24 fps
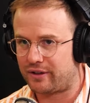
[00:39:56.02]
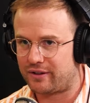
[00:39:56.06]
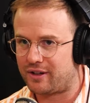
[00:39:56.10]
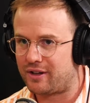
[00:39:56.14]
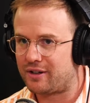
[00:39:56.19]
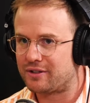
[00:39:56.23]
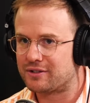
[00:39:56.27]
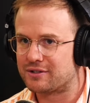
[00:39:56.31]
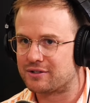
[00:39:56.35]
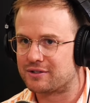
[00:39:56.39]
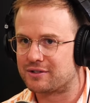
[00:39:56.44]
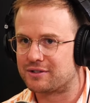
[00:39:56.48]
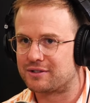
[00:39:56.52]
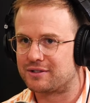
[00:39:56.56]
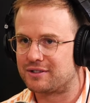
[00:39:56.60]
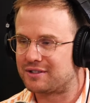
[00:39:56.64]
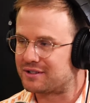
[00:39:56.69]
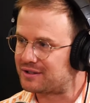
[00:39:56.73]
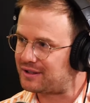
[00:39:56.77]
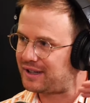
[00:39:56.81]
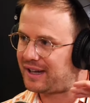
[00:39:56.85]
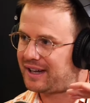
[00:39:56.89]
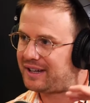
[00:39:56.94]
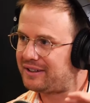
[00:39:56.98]
and loss, your
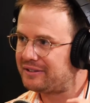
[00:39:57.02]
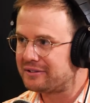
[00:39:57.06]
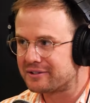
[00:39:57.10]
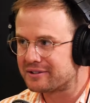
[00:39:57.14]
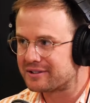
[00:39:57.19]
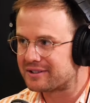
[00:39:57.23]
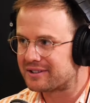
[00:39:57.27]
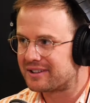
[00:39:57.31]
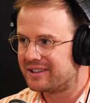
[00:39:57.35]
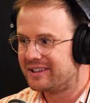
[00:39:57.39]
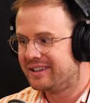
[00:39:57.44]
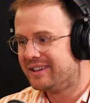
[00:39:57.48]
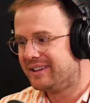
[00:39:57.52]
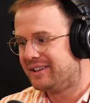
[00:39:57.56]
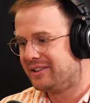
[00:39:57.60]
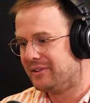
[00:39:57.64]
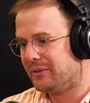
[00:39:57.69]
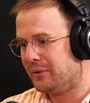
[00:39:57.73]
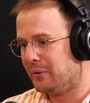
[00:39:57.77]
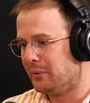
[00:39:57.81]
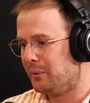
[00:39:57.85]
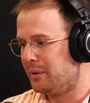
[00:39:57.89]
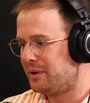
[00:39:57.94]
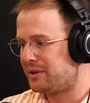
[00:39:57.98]
sales,
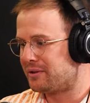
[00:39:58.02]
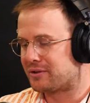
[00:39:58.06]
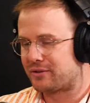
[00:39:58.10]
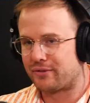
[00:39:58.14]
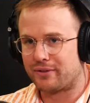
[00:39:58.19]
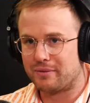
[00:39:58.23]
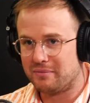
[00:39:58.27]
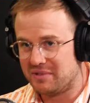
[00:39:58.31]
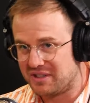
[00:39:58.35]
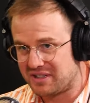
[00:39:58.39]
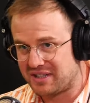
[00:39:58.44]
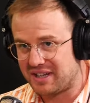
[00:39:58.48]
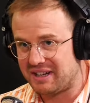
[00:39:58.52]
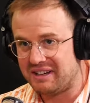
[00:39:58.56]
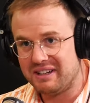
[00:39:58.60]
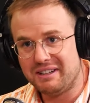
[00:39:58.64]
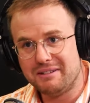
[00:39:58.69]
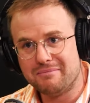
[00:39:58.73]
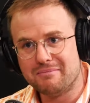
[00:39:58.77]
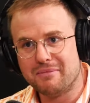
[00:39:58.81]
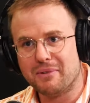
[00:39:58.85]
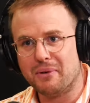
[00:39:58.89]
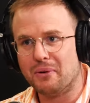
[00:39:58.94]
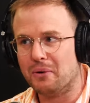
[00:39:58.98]
or whether it's from your
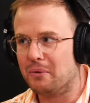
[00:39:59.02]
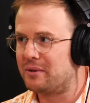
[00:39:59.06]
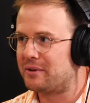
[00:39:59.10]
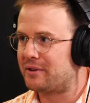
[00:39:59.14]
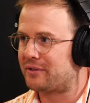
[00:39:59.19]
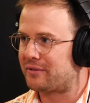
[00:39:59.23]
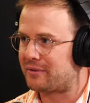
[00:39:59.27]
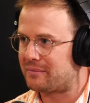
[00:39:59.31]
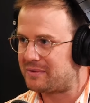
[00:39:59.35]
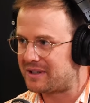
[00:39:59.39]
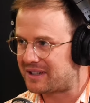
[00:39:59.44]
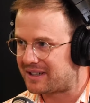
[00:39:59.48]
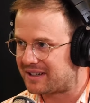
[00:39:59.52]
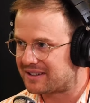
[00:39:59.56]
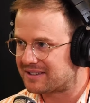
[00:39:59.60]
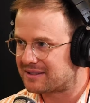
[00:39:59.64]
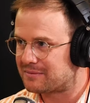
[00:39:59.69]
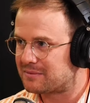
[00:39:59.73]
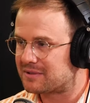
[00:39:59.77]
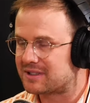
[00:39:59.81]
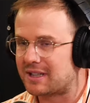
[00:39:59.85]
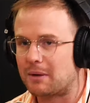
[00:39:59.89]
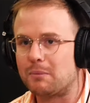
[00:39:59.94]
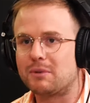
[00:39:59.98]
team or whether it's from your
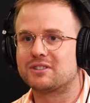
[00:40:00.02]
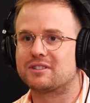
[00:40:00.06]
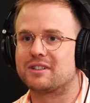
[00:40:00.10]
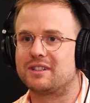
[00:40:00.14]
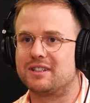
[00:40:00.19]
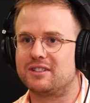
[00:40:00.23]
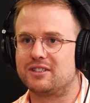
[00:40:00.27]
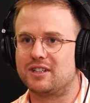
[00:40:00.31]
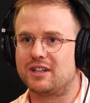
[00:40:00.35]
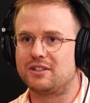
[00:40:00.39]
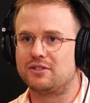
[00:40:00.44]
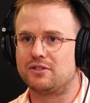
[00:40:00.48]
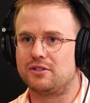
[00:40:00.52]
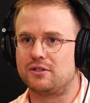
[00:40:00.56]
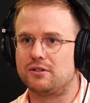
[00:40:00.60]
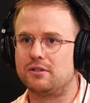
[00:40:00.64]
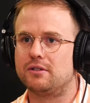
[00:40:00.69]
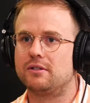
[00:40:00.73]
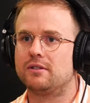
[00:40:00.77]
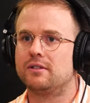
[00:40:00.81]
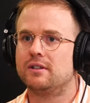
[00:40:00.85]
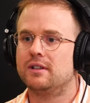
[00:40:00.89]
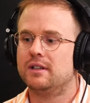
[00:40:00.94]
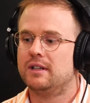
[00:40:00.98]
customer, someone's going to judge
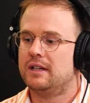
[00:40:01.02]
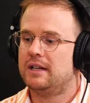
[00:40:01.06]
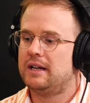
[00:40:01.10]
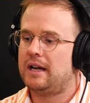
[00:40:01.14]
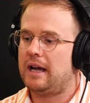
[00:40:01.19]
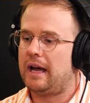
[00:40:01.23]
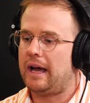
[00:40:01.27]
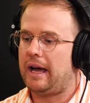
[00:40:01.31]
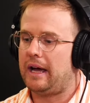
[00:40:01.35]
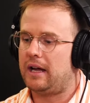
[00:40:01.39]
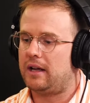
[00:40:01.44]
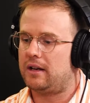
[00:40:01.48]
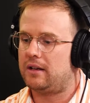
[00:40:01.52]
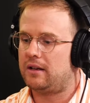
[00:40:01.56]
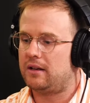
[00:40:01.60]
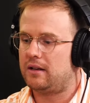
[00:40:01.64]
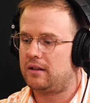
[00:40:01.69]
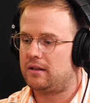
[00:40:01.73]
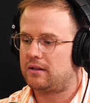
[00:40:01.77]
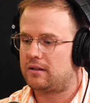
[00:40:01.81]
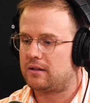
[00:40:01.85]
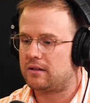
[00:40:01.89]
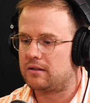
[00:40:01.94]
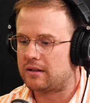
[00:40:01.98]
you
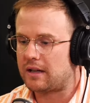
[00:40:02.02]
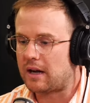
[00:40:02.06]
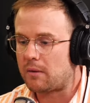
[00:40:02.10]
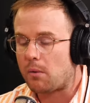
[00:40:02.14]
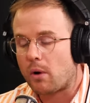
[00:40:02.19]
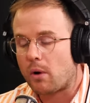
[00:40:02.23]
and they